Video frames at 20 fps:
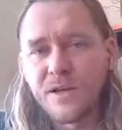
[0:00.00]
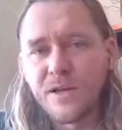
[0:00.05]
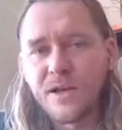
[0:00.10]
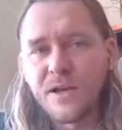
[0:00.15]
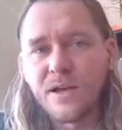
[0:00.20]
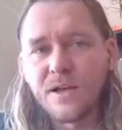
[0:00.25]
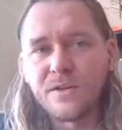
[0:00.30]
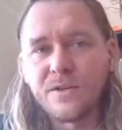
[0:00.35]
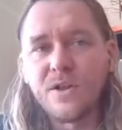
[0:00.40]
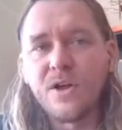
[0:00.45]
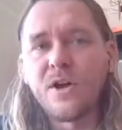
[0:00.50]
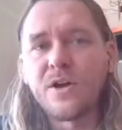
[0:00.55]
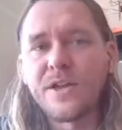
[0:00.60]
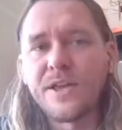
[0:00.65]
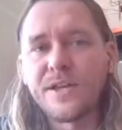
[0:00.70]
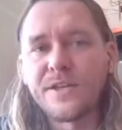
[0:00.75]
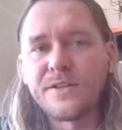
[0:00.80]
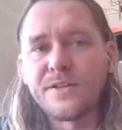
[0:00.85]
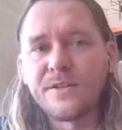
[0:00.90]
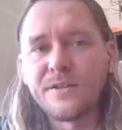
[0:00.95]
log
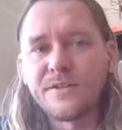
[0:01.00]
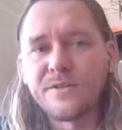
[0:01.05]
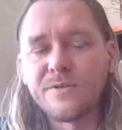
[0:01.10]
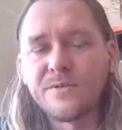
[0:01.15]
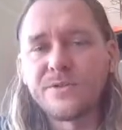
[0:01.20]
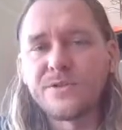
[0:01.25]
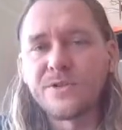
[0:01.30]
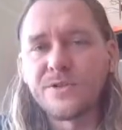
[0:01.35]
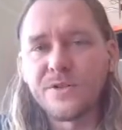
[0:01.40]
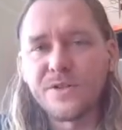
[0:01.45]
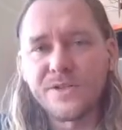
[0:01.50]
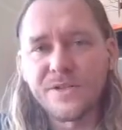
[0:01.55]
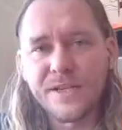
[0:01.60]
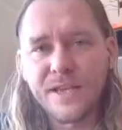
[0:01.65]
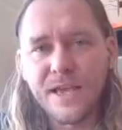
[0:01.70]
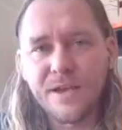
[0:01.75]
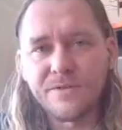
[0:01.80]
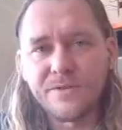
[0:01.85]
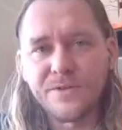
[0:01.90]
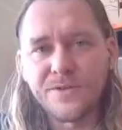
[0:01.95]
in to a journalist's
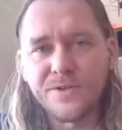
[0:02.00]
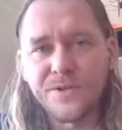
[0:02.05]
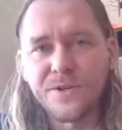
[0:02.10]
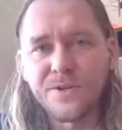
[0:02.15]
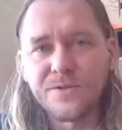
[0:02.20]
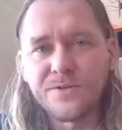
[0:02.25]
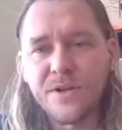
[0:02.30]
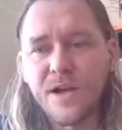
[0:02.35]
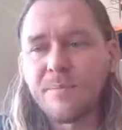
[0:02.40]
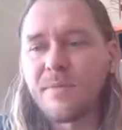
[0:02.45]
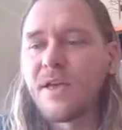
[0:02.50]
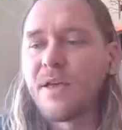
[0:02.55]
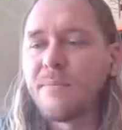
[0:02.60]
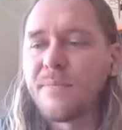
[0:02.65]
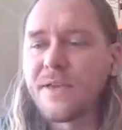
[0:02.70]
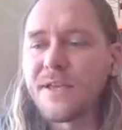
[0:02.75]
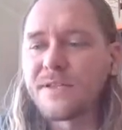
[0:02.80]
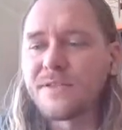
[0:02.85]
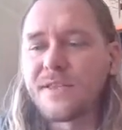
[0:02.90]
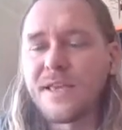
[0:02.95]
account on SecureDrop
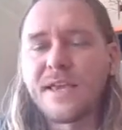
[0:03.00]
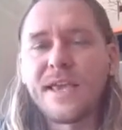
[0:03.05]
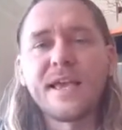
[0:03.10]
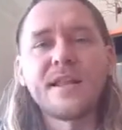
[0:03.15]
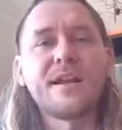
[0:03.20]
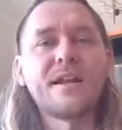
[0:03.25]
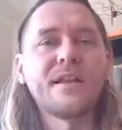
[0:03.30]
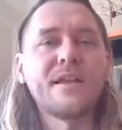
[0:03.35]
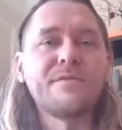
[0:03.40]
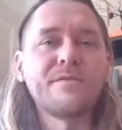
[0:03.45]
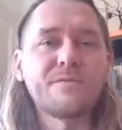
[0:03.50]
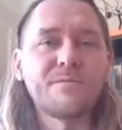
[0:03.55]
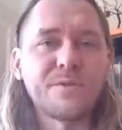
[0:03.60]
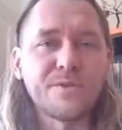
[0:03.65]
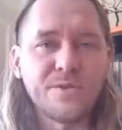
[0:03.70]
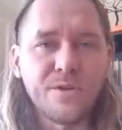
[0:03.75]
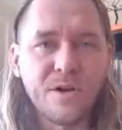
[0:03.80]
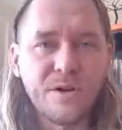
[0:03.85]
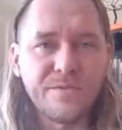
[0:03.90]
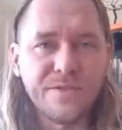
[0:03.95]
because they cannot even
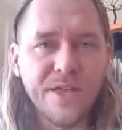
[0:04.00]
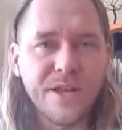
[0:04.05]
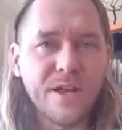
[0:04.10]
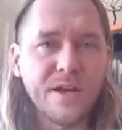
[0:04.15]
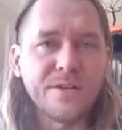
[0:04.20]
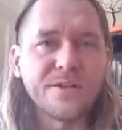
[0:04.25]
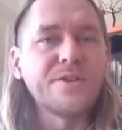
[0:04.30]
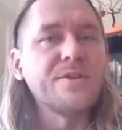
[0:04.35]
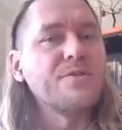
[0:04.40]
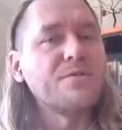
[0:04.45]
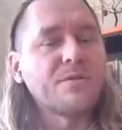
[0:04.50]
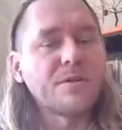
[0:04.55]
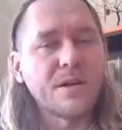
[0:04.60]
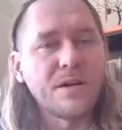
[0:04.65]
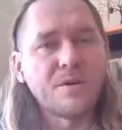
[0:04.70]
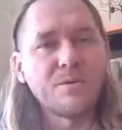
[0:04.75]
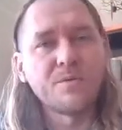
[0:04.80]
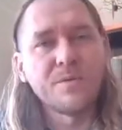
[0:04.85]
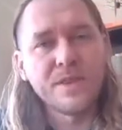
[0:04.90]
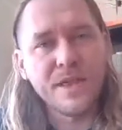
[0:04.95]
resolve that Onion
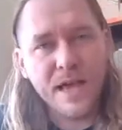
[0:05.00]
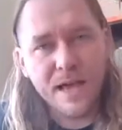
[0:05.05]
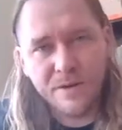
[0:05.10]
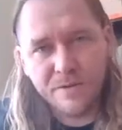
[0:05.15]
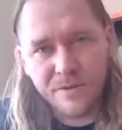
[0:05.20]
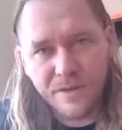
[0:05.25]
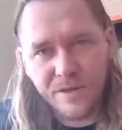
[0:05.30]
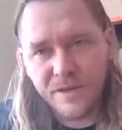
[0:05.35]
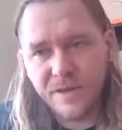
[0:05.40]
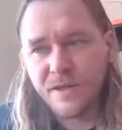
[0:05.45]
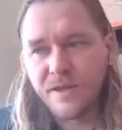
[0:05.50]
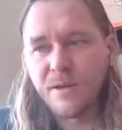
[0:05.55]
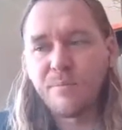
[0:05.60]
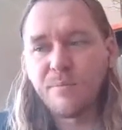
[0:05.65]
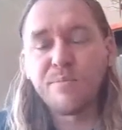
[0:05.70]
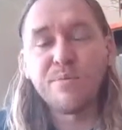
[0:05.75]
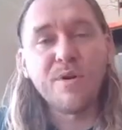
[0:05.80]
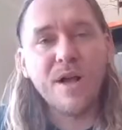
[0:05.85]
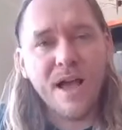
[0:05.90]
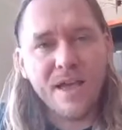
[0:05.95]
URL without the
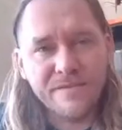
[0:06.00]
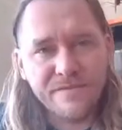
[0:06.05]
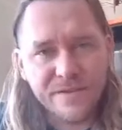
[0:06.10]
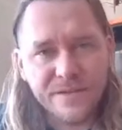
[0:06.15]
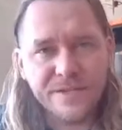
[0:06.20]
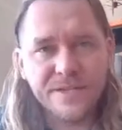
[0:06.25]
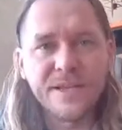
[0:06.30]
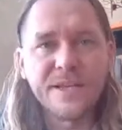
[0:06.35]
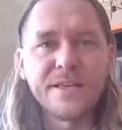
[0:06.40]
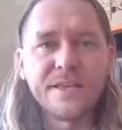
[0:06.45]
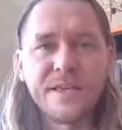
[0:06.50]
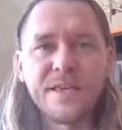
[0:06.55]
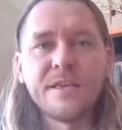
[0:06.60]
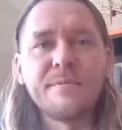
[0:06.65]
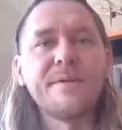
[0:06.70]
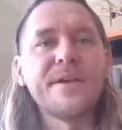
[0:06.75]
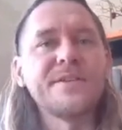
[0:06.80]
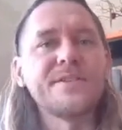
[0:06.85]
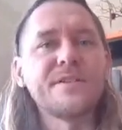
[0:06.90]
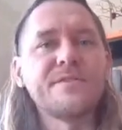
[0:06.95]
private
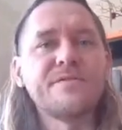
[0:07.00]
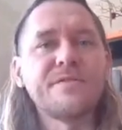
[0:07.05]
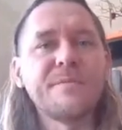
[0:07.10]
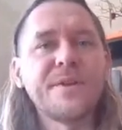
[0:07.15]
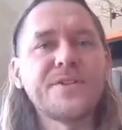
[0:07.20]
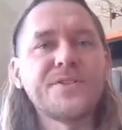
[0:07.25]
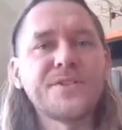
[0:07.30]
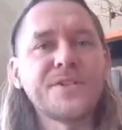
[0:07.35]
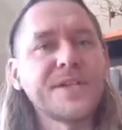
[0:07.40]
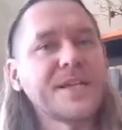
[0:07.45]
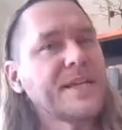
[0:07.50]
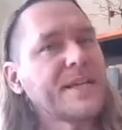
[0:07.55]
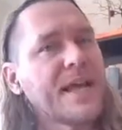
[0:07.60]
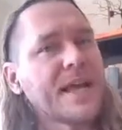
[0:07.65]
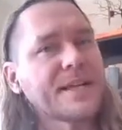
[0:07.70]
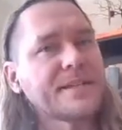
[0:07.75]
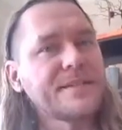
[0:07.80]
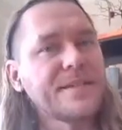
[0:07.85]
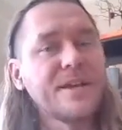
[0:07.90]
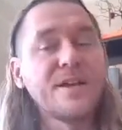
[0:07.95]
key-based information to
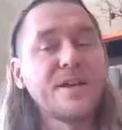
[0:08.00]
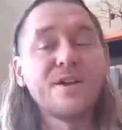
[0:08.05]
connect.